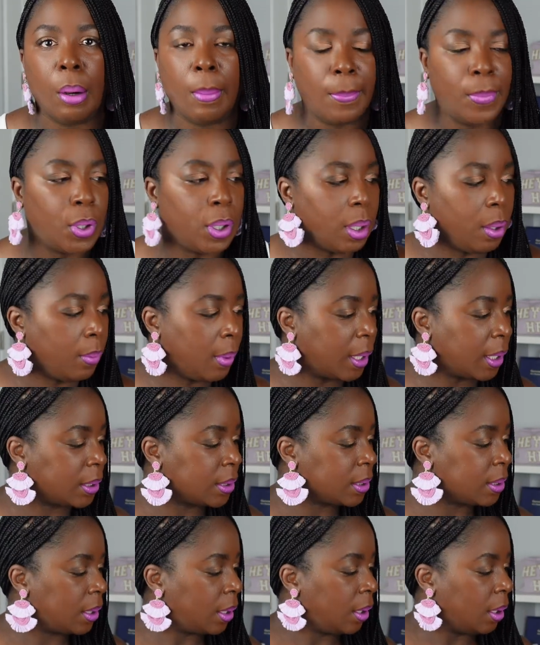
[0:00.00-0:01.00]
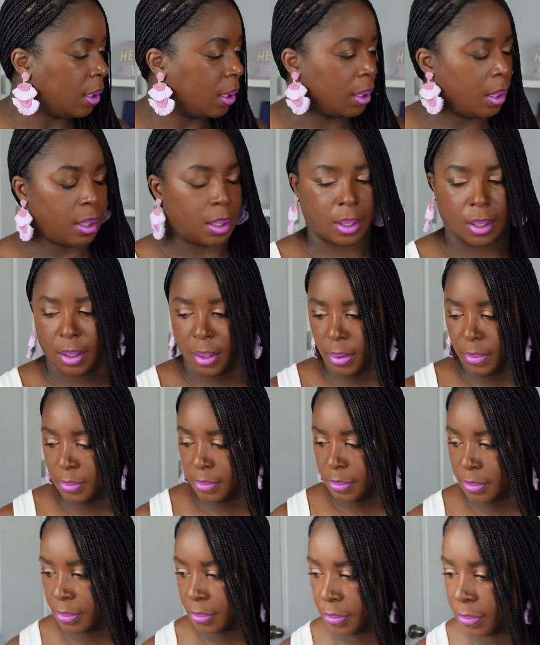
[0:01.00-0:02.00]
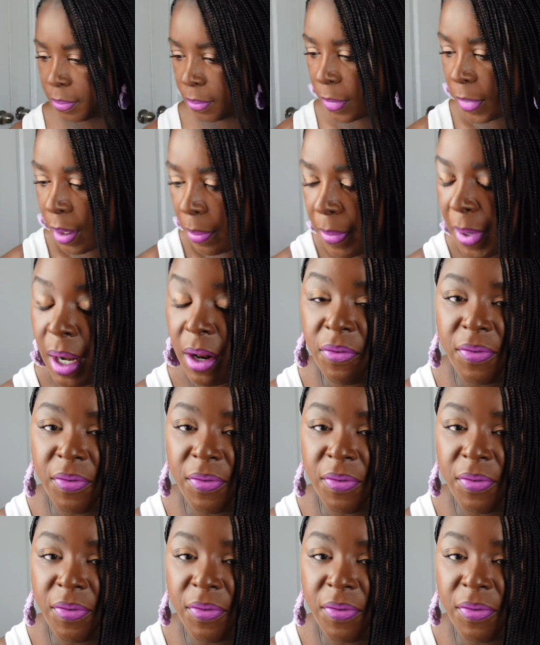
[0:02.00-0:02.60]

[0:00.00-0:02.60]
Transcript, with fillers: More than once. Matter